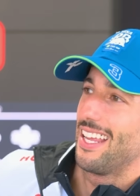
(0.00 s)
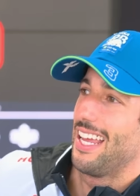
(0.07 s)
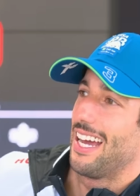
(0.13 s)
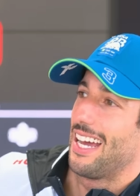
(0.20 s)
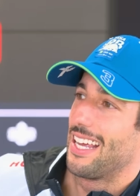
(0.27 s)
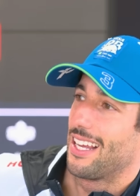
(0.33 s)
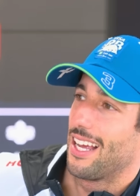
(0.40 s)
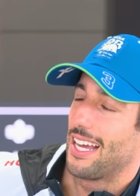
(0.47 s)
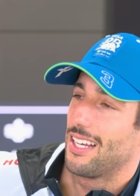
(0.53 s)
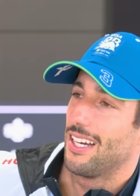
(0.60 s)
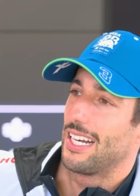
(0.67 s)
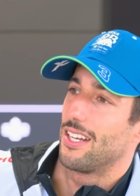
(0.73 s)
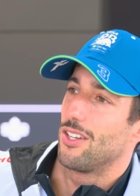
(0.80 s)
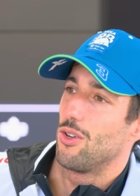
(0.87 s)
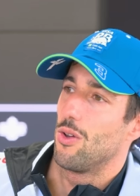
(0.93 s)
Yeah, I, I
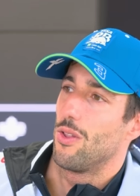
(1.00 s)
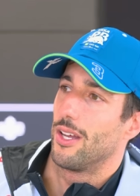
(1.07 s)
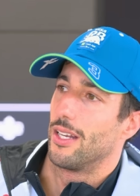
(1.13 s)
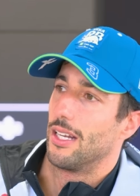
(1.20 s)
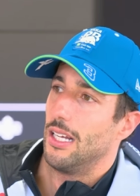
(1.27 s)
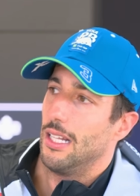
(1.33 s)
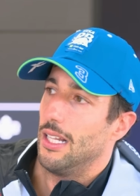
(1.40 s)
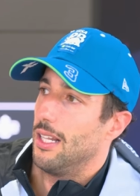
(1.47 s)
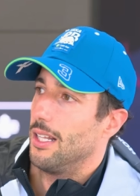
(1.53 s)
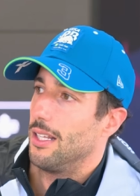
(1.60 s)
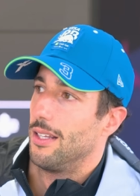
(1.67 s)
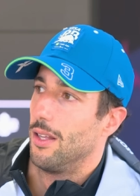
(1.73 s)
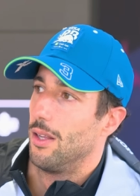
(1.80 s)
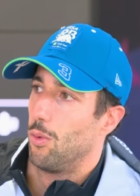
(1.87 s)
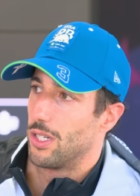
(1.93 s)
kind of knew that
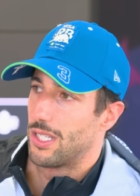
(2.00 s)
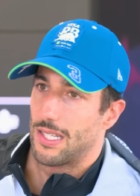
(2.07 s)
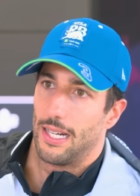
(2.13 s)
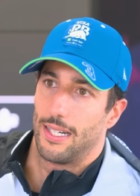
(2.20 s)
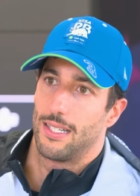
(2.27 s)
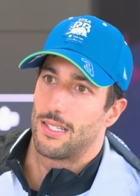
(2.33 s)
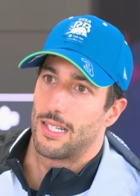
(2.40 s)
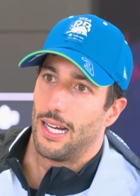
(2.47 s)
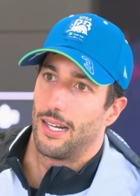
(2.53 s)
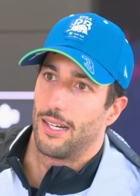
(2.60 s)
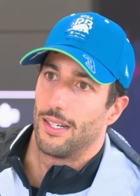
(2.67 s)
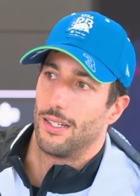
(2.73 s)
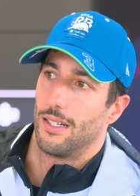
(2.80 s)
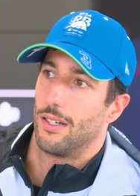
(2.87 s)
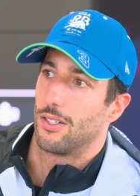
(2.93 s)
what's done is done,
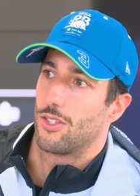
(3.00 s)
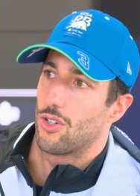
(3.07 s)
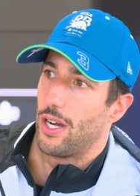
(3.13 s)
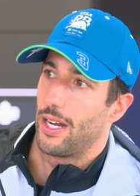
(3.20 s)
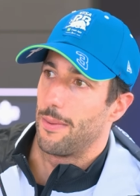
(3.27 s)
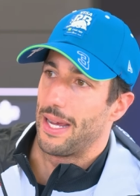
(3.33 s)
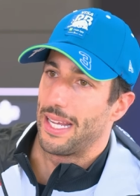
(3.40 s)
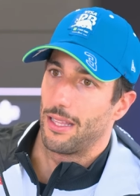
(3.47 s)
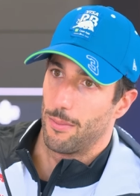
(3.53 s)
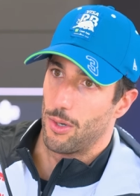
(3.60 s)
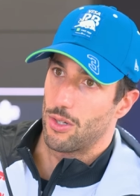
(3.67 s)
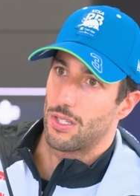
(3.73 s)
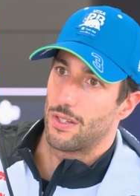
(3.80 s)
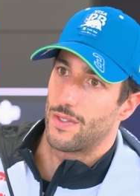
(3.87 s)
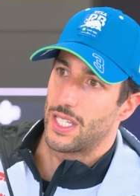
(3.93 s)
and try to make the
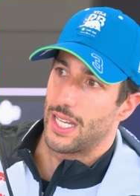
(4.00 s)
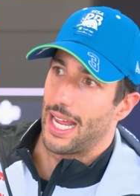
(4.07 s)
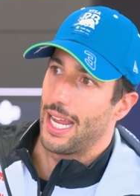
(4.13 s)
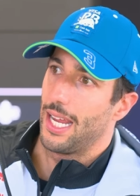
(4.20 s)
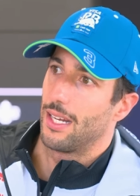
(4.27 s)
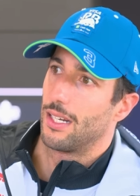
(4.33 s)
most of today.